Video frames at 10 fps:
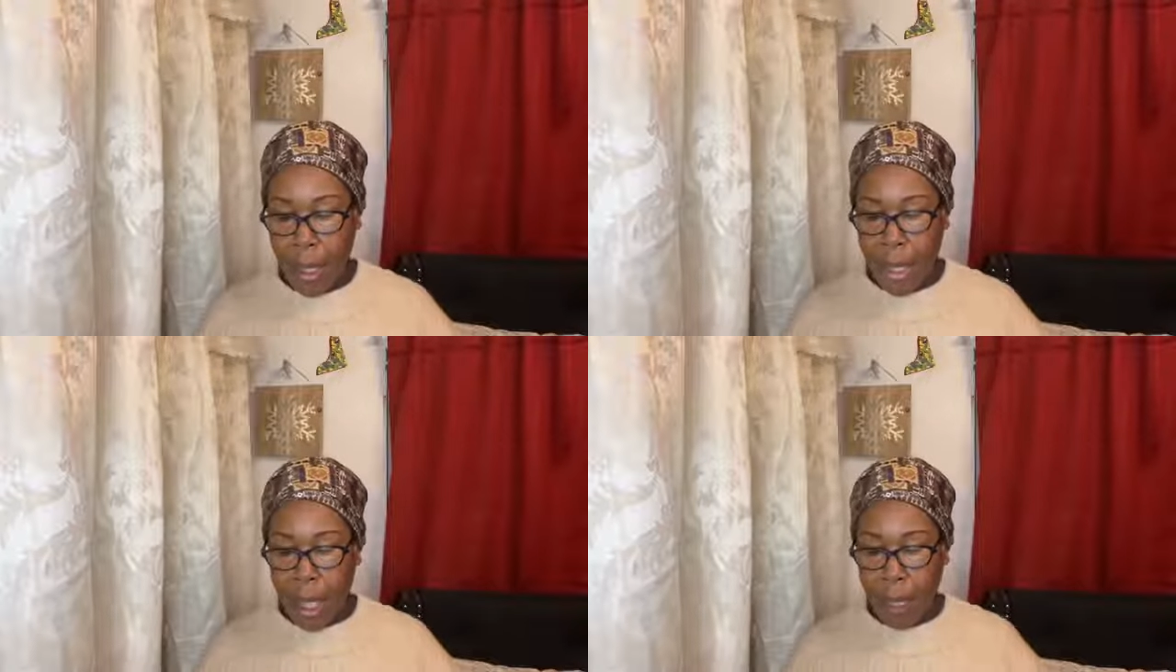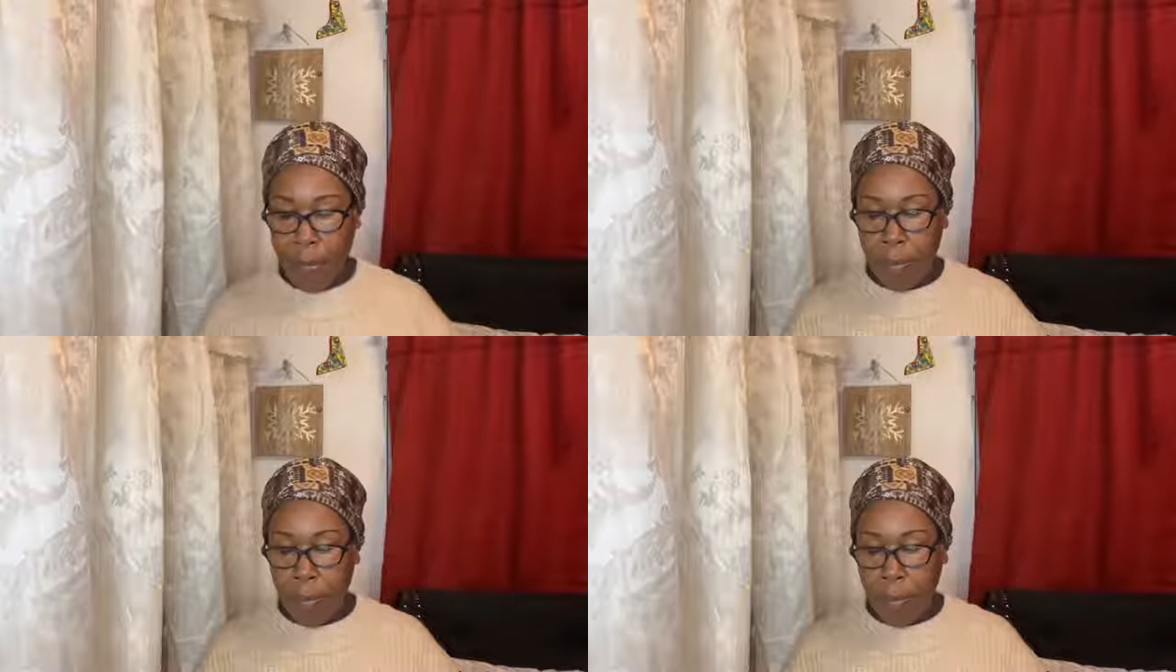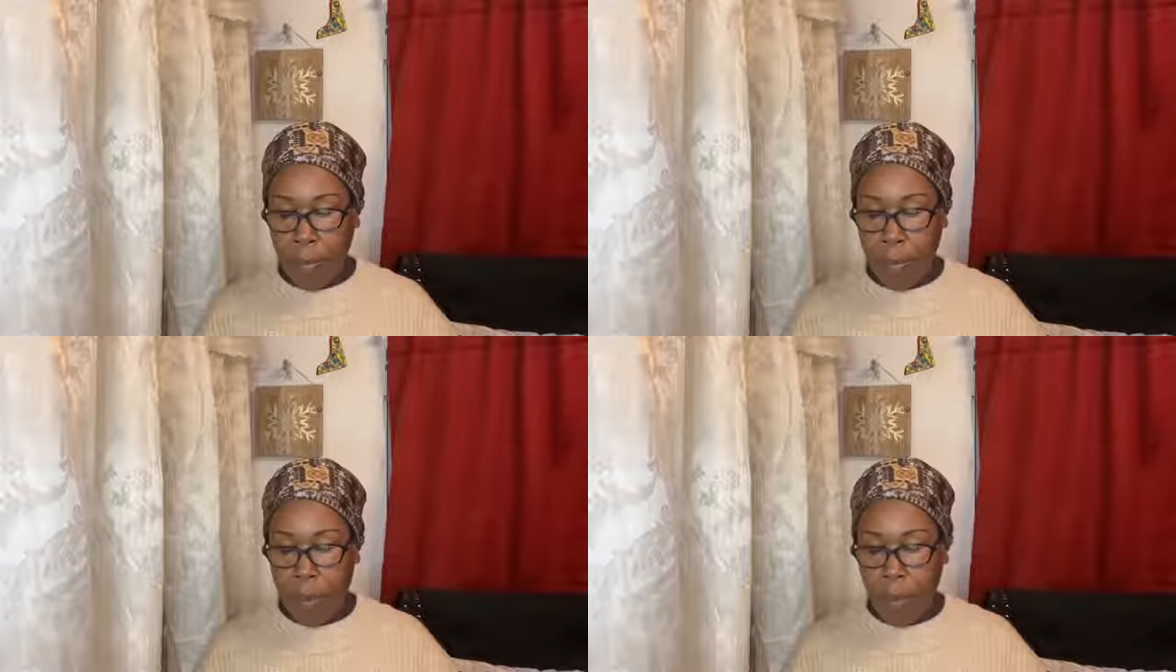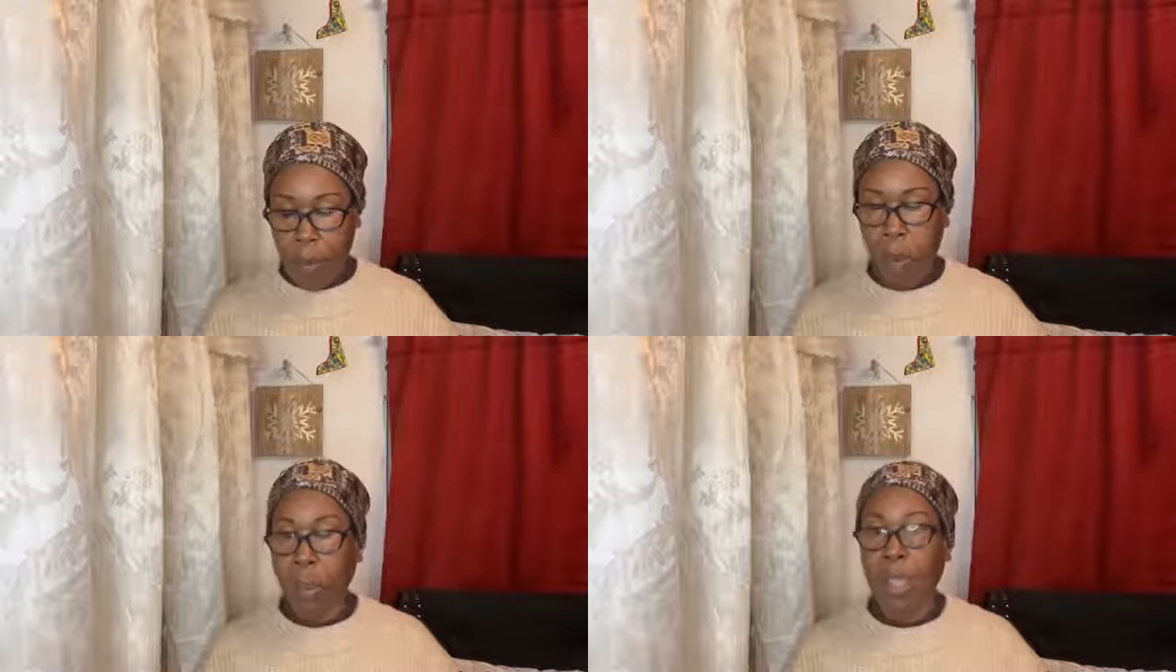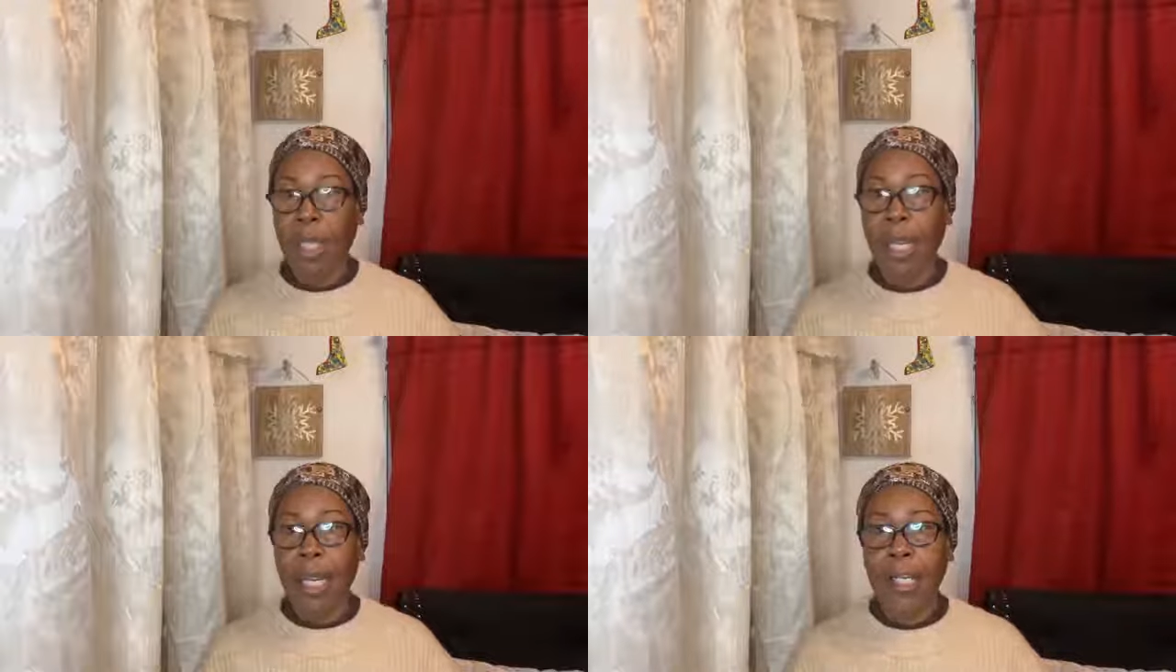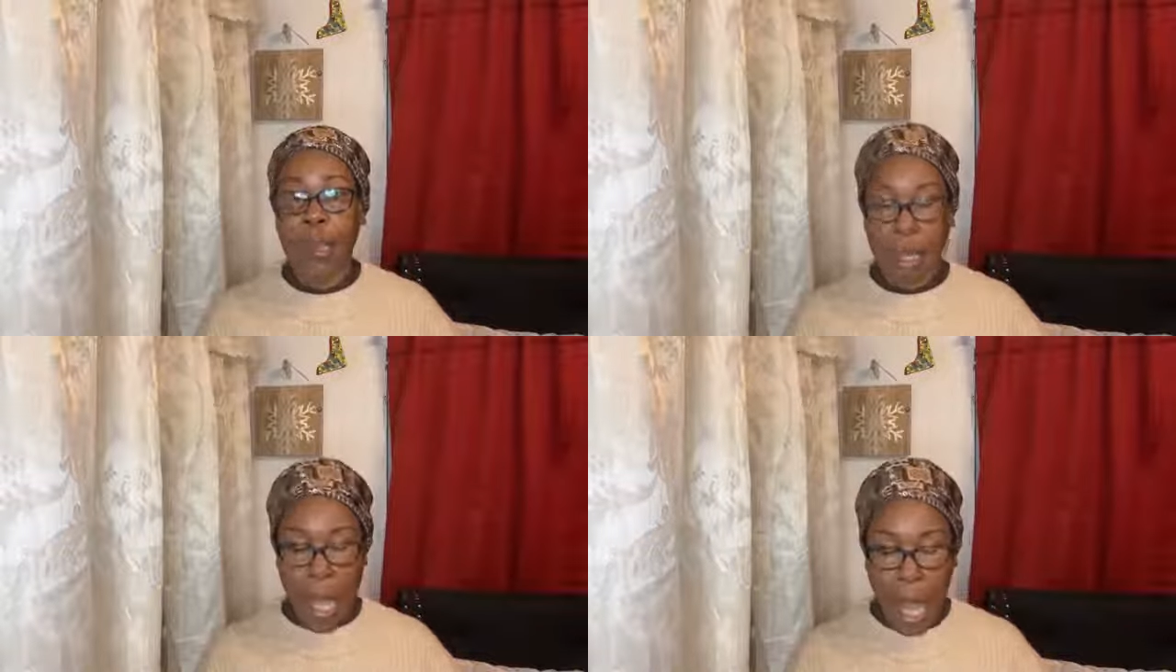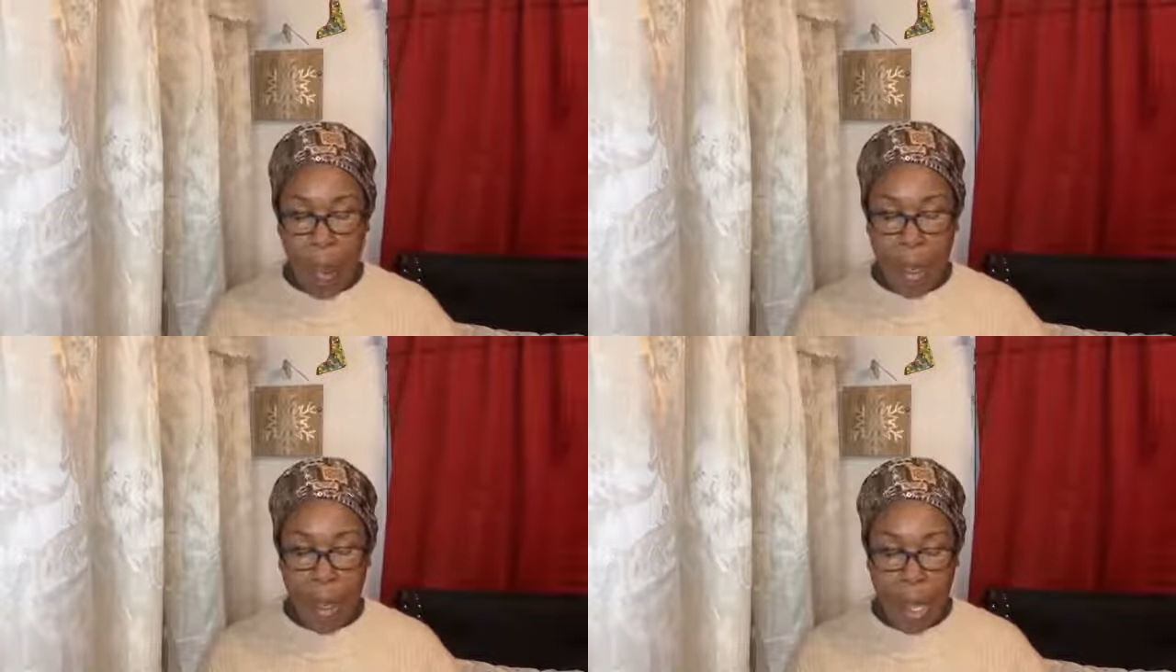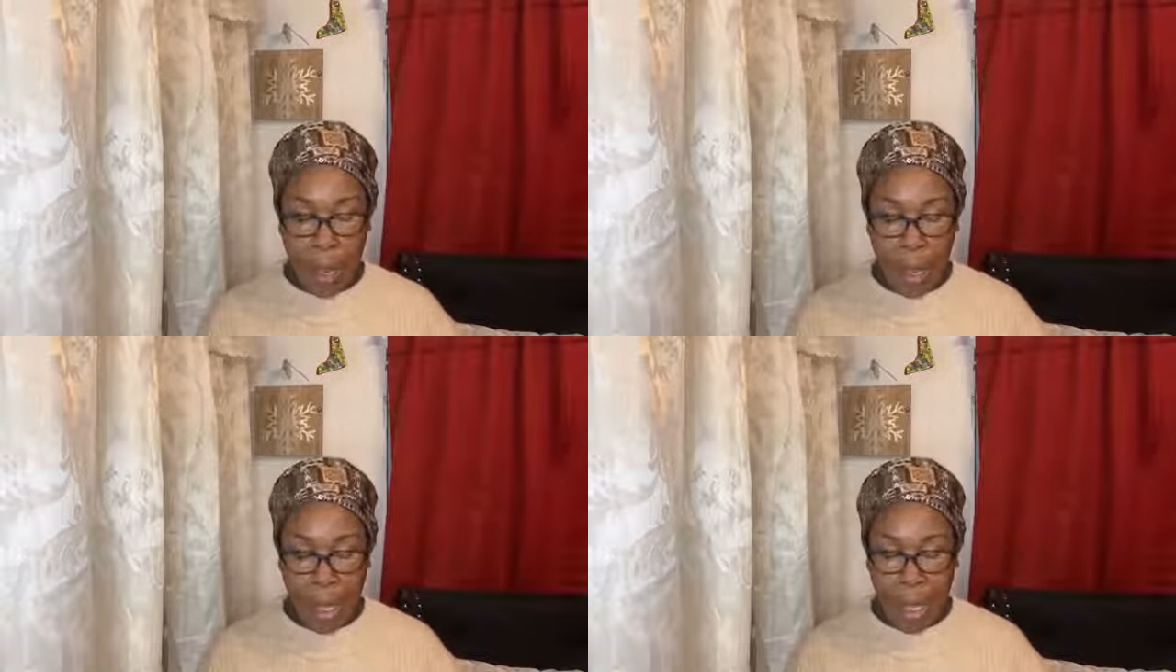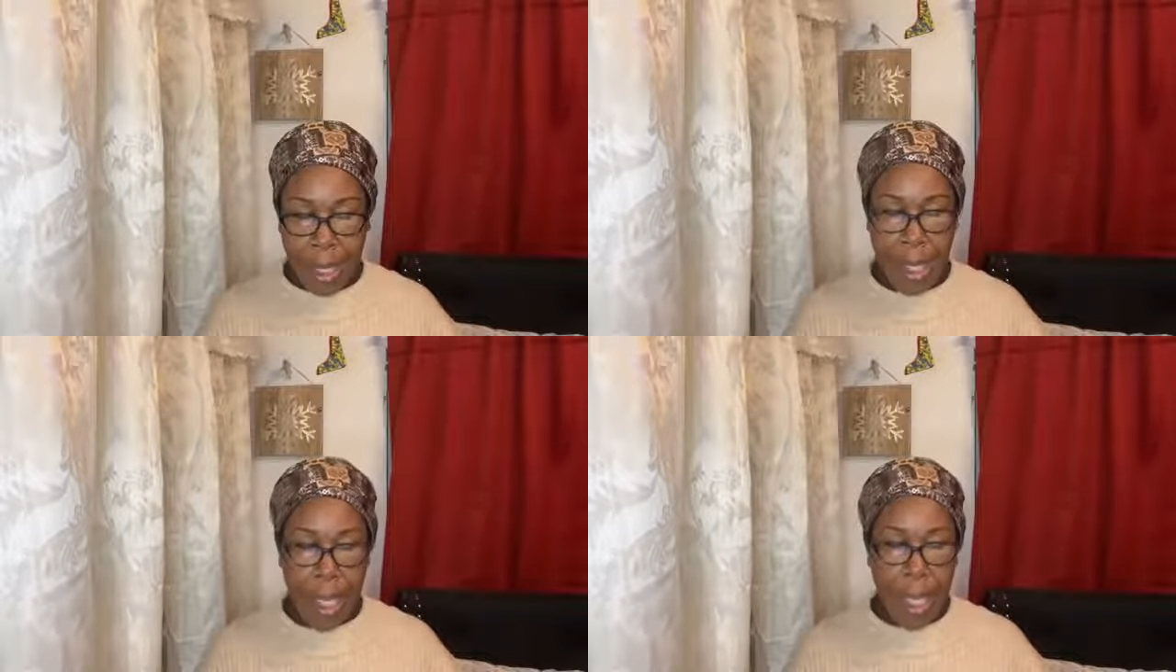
Um, sooner or later, it's going to happen here because